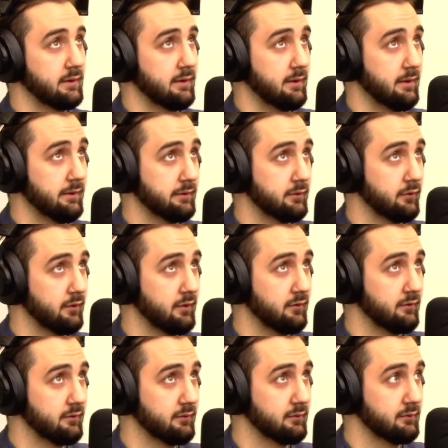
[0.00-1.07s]
it
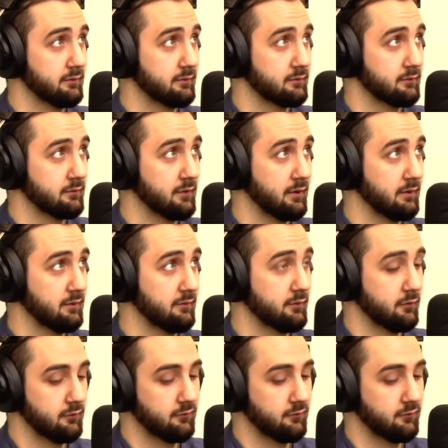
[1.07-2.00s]
creates, right, so for